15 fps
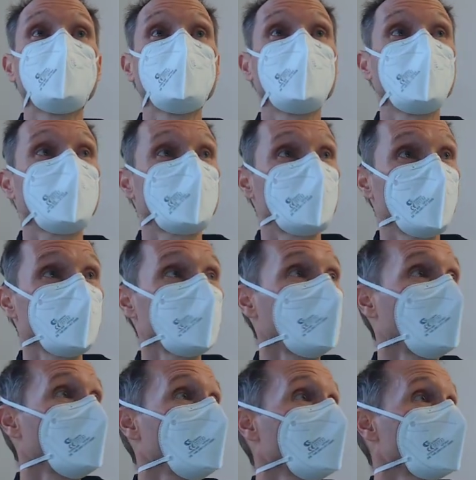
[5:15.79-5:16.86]
We are just
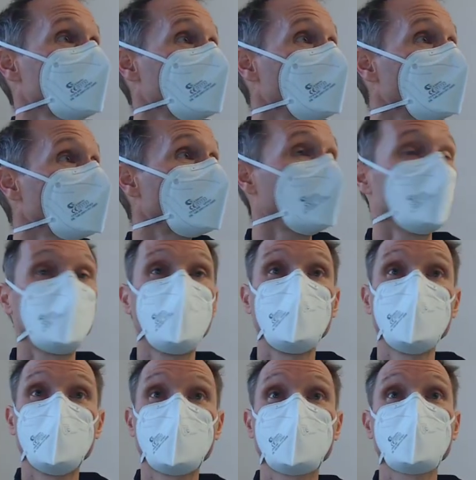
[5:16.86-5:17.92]
having a single
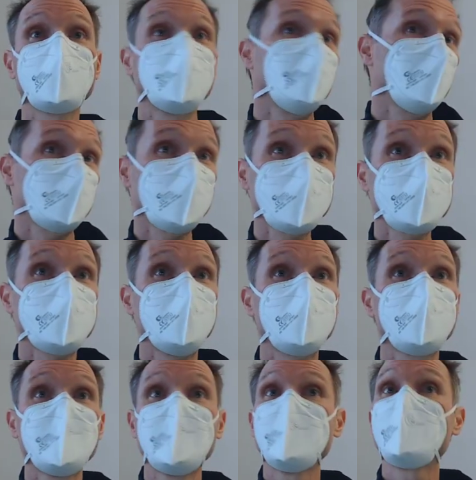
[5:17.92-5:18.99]
component, as I said,